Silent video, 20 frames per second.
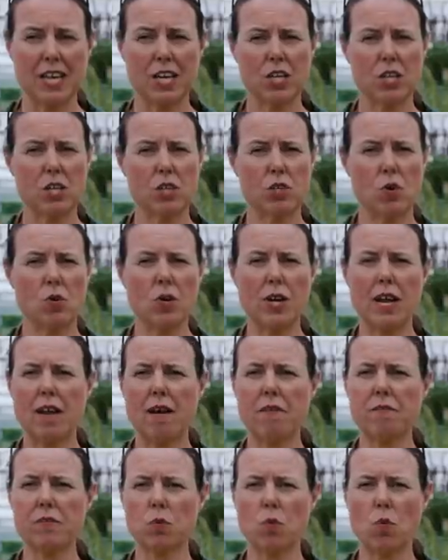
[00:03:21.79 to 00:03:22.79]
you don't
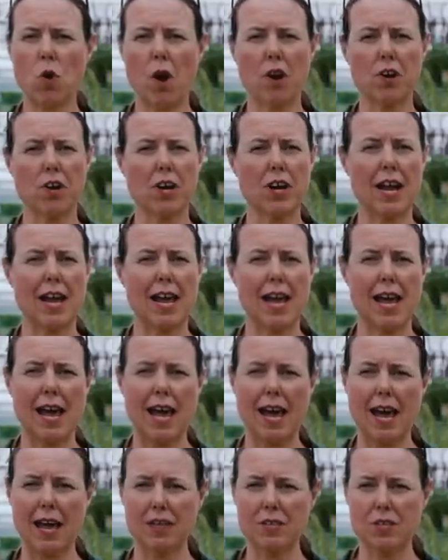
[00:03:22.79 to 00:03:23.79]
have to water
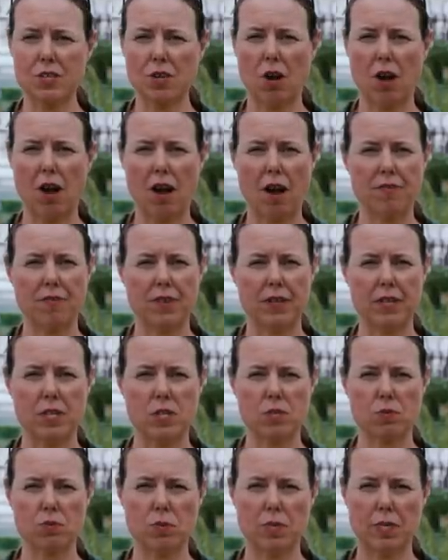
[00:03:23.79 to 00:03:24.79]
as often.
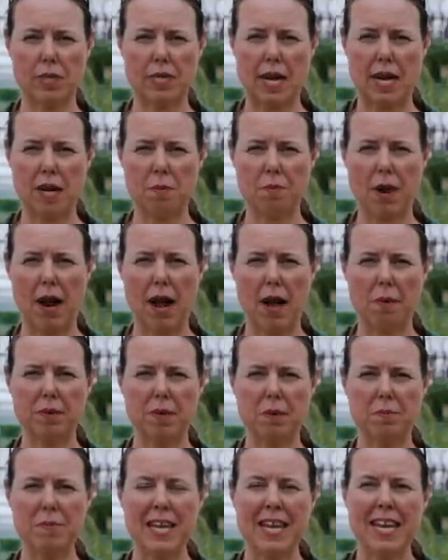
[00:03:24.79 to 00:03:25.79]
It's really not a
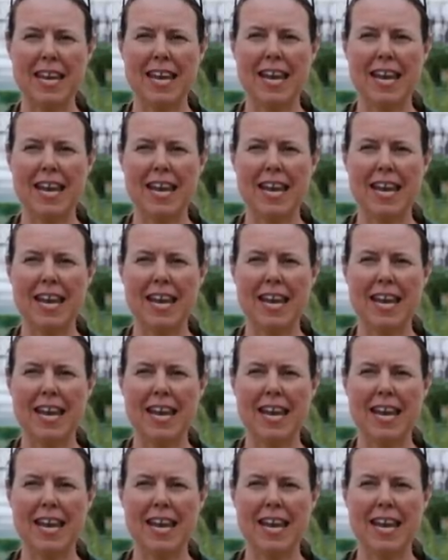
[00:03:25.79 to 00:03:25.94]
problem.